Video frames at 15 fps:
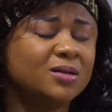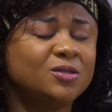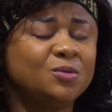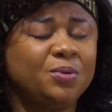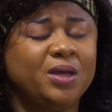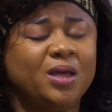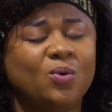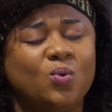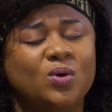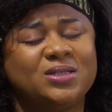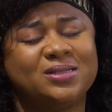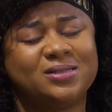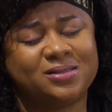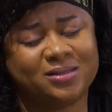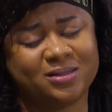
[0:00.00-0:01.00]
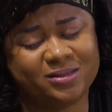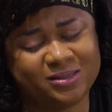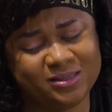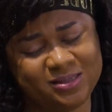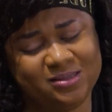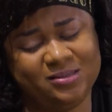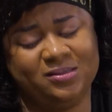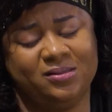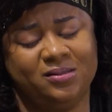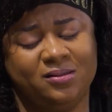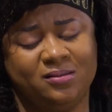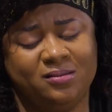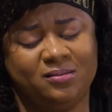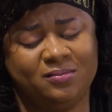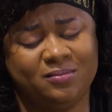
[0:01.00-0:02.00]
Asubike, what is it?
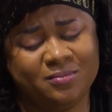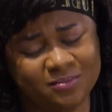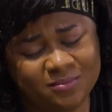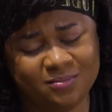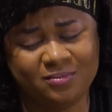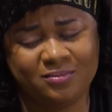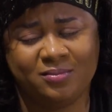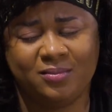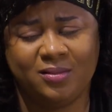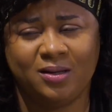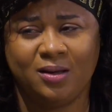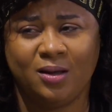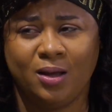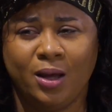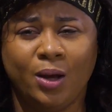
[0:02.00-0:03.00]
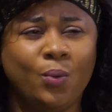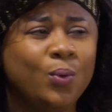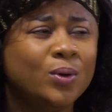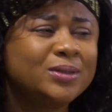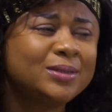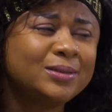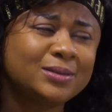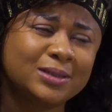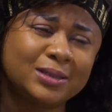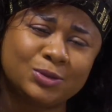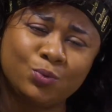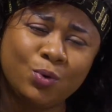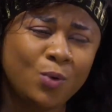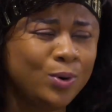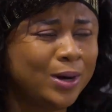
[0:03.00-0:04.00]
Hmm? What is
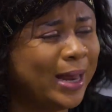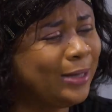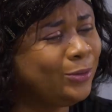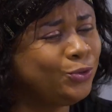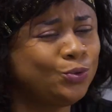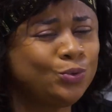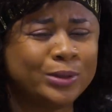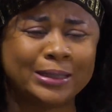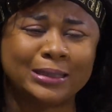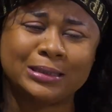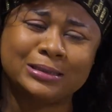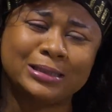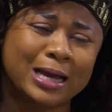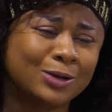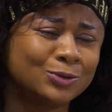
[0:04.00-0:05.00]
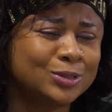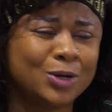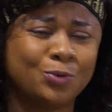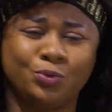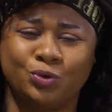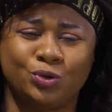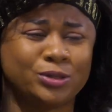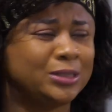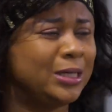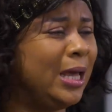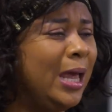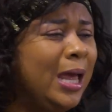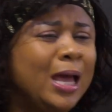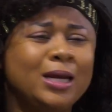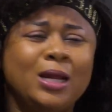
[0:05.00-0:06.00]
it? What will I do in this house that would just
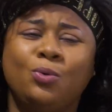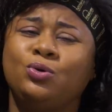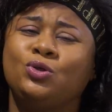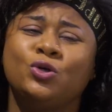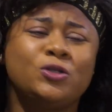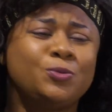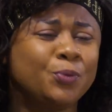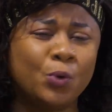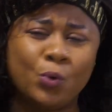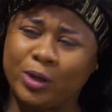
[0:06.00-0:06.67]
be